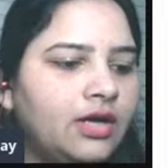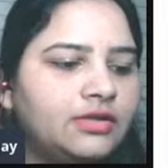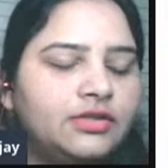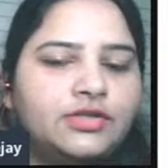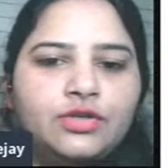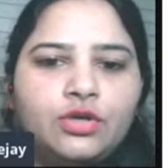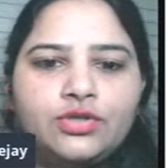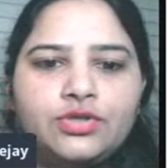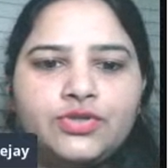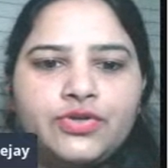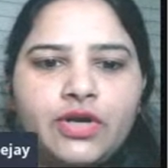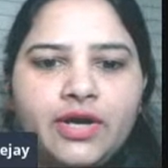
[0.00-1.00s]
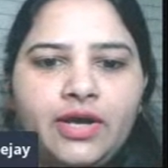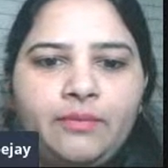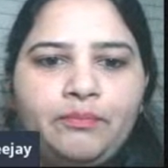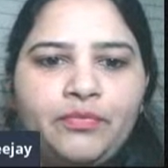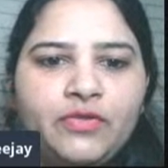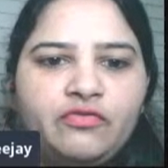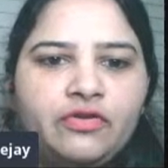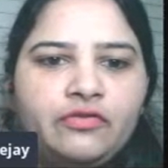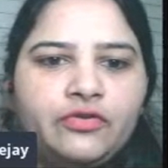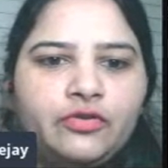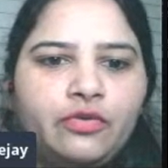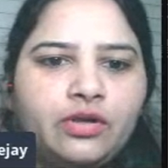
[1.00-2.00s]
Others also try the
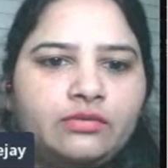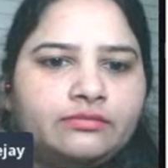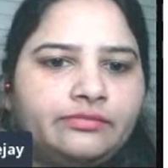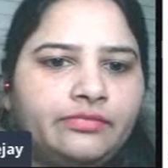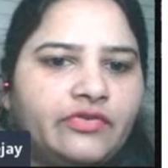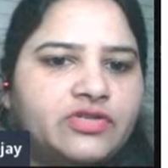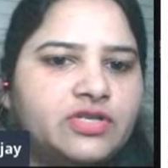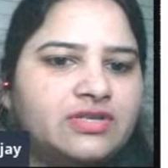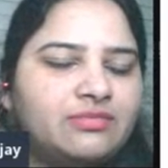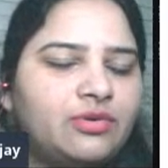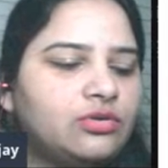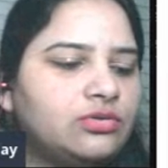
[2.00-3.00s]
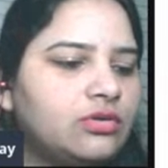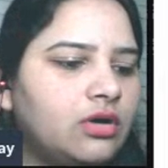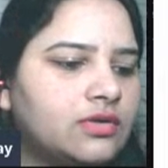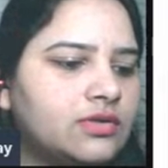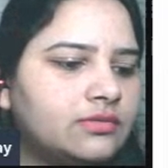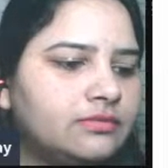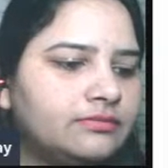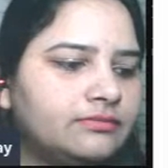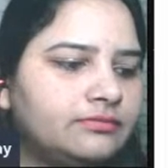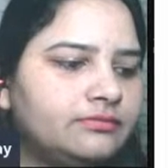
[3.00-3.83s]
fifth one, which is about dogs.